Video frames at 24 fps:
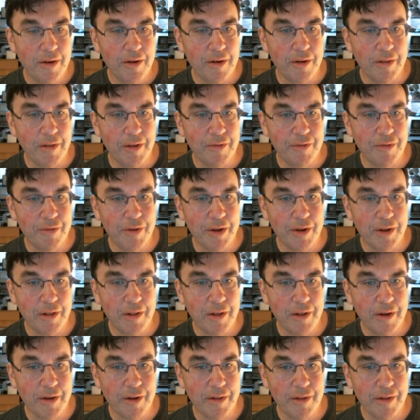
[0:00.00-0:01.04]
Our left-right
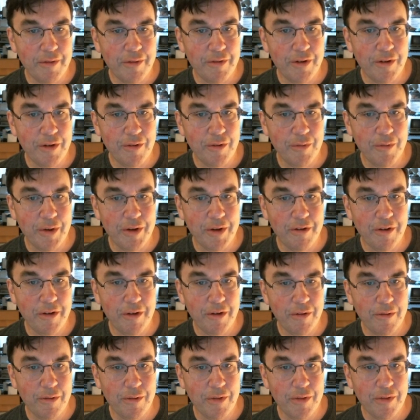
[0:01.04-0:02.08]
clock, left channel, right
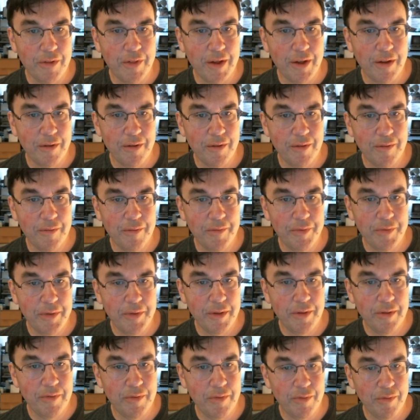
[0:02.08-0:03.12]
channel. So that
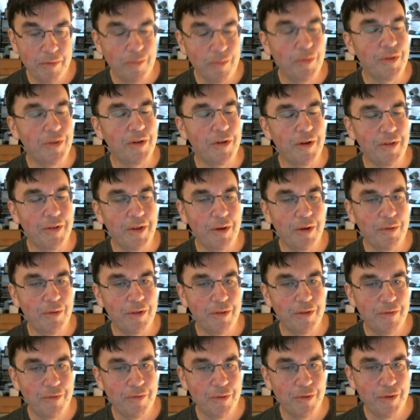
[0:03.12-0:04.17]
we saw that
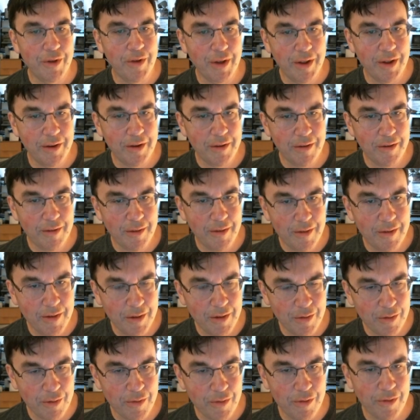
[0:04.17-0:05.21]
was 48
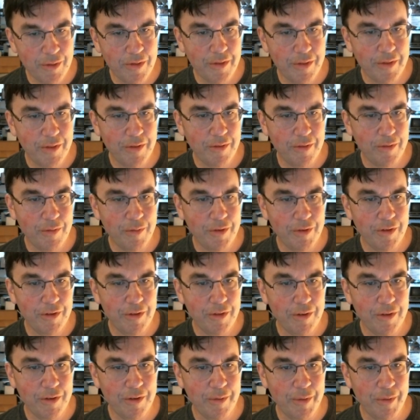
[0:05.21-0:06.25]
kilohertz, which
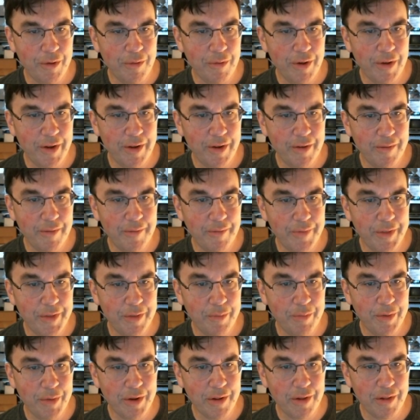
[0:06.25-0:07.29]
looks about right. This
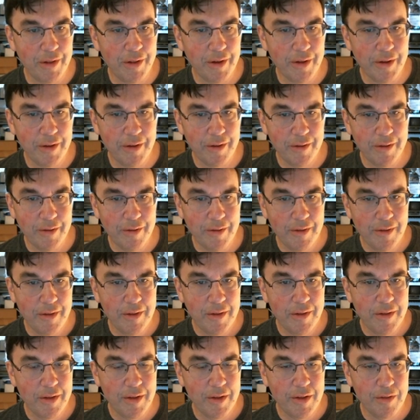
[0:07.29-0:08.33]
bit clock
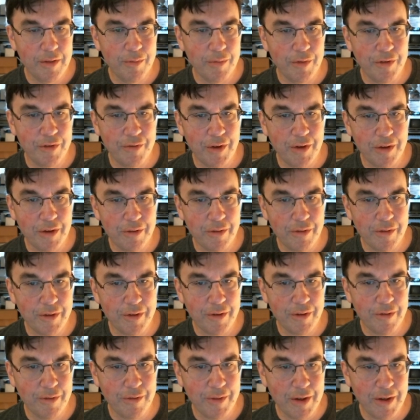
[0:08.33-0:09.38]
is a much faster
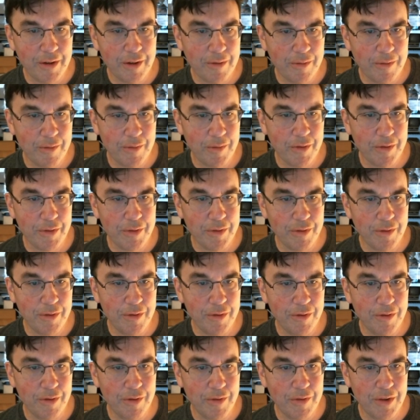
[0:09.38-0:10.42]
signal. That also looks
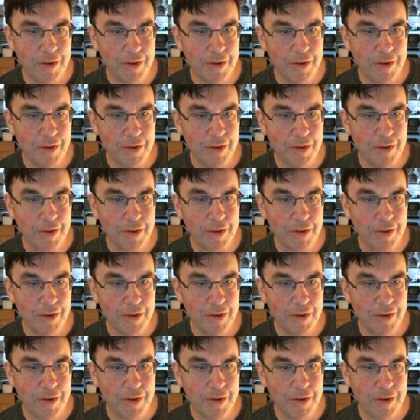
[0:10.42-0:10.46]
good.